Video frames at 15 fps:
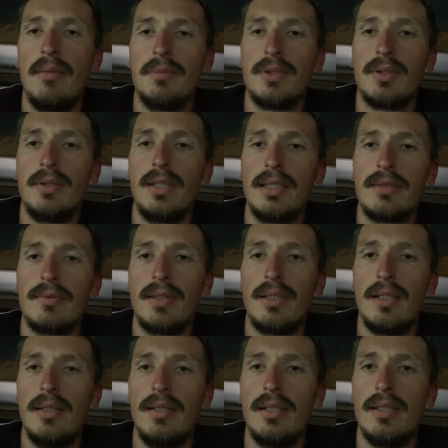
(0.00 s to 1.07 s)
So that's what
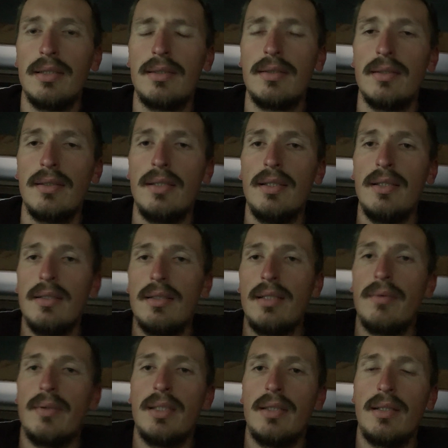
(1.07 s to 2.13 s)
they did.
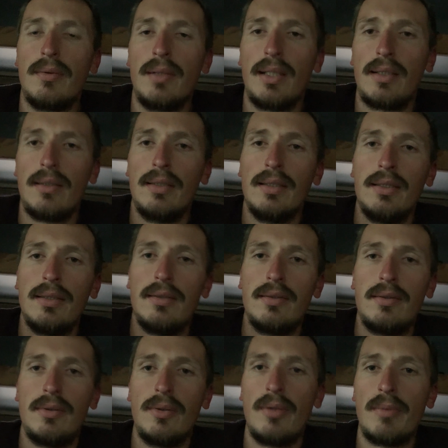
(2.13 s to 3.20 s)
They went directly
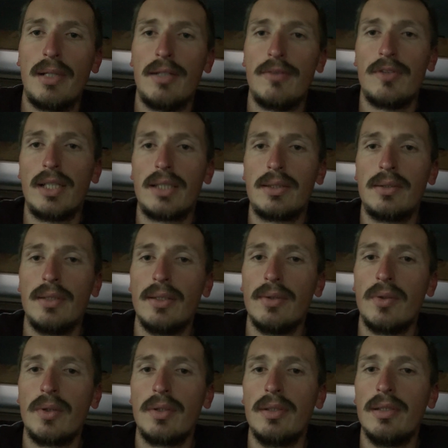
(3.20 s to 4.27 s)
to the manufacturer and
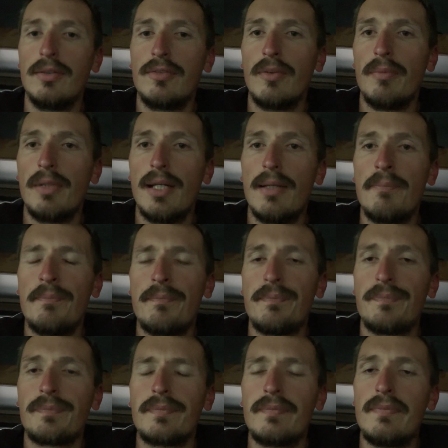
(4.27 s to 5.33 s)
ordered it from them.
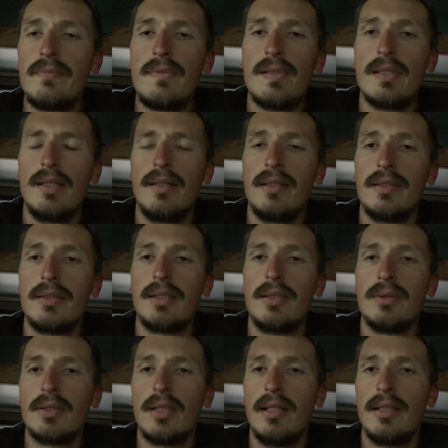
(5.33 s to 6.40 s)
And it
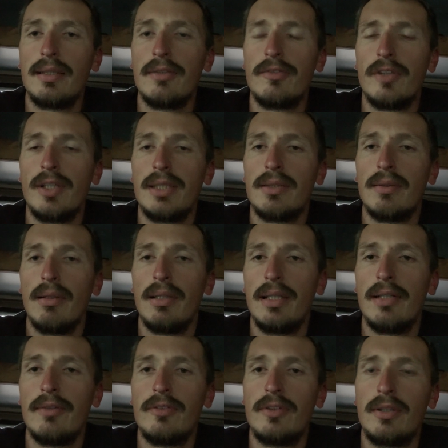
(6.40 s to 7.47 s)
sounds like eventually,
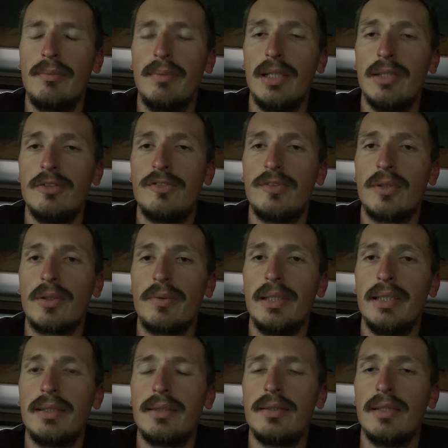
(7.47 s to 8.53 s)
after about 4
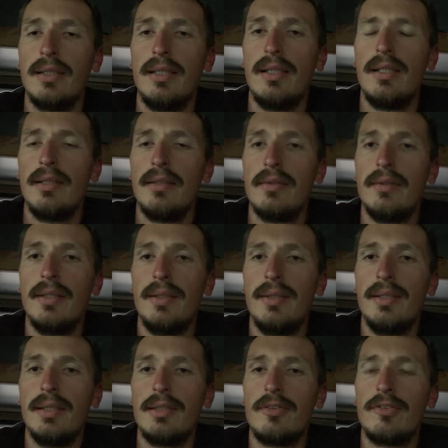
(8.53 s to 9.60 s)
weeks, they
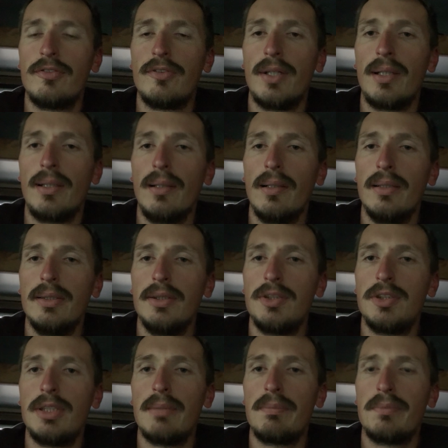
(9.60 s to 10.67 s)
did finally
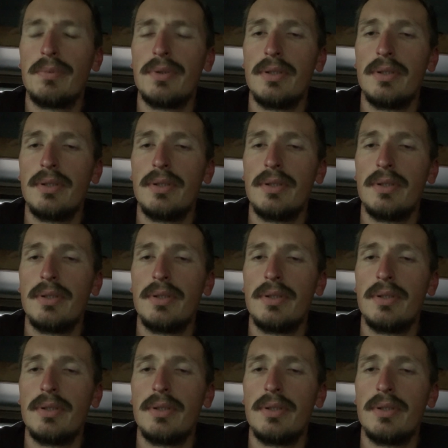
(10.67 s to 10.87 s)
ship